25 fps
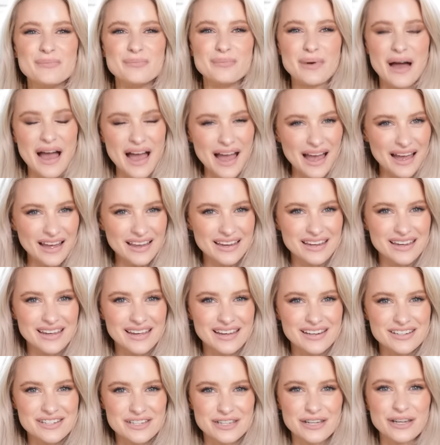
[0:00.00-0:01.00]
back
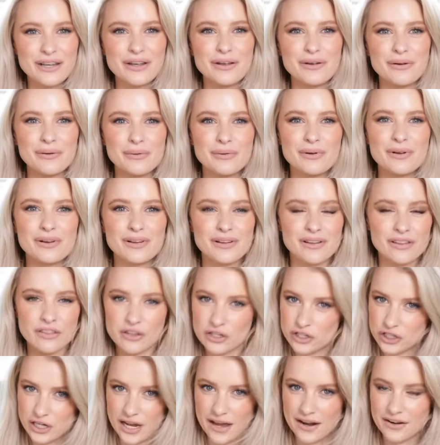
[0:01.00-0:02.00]
to
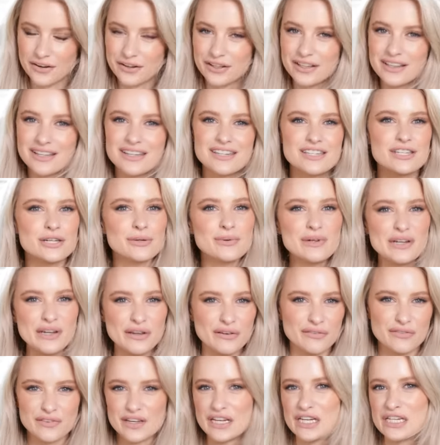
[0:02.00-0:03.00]
the channel, to a
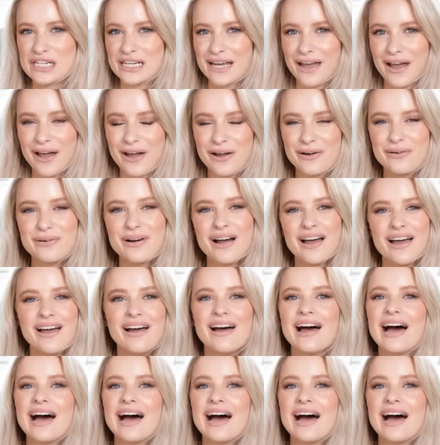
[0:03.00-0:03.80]
new video.